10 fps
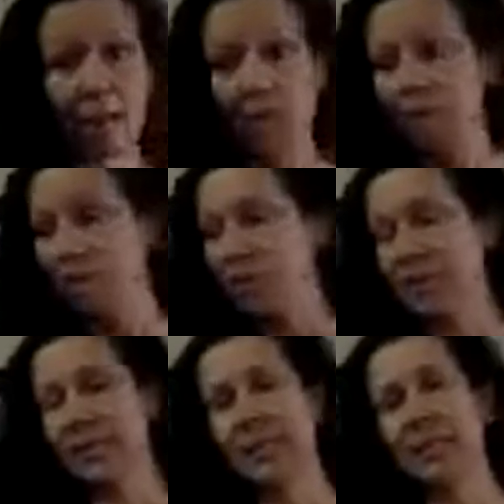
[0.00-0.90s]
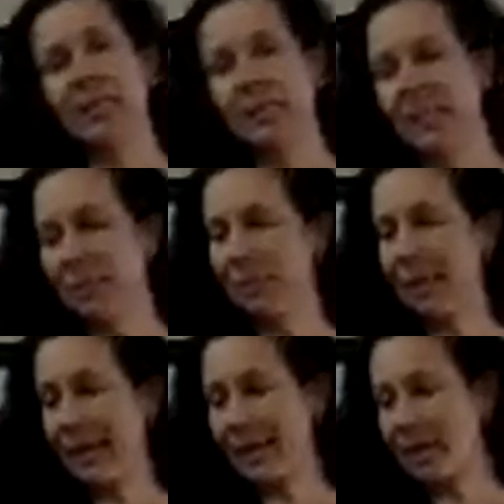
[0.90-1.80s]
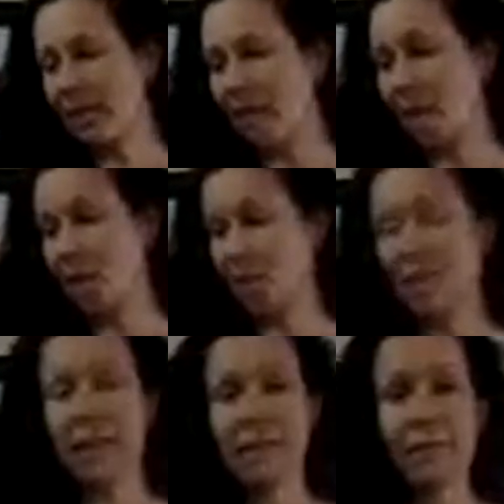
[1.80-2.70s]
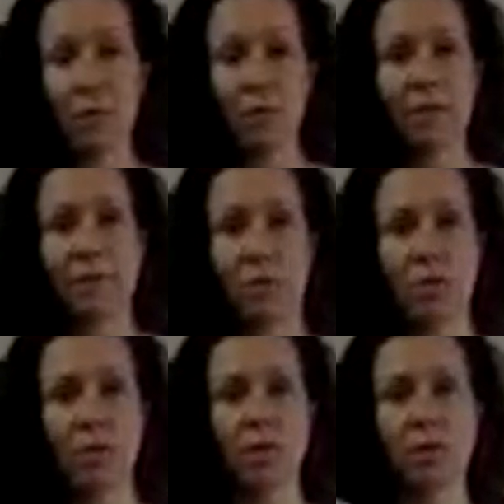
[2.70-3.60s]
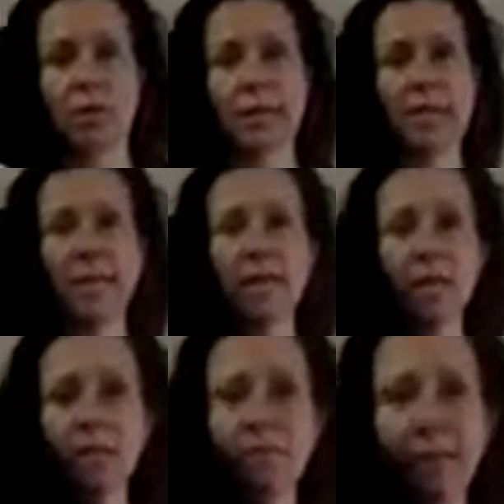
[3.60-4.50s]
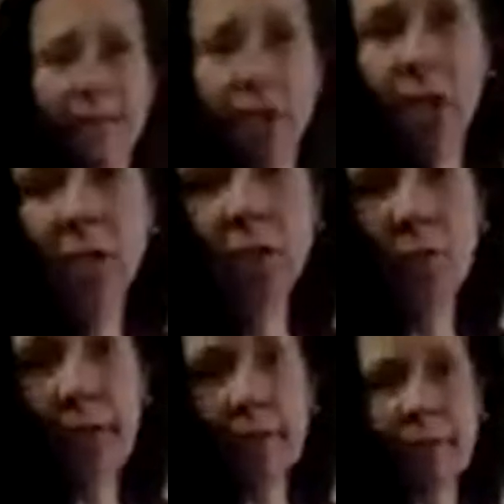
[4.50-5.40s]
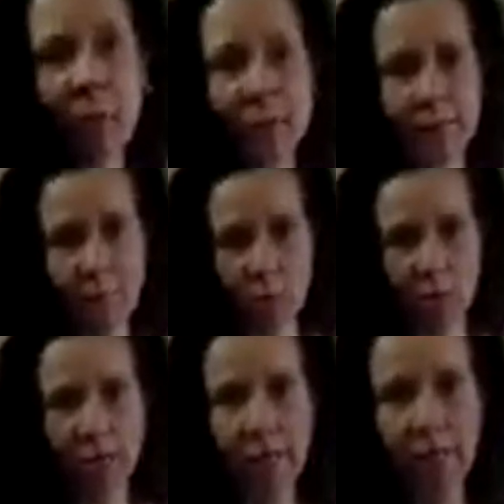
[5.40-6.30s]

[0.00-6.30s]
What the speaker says: Now, you can see this is a bag of 144, right? Bag of 144.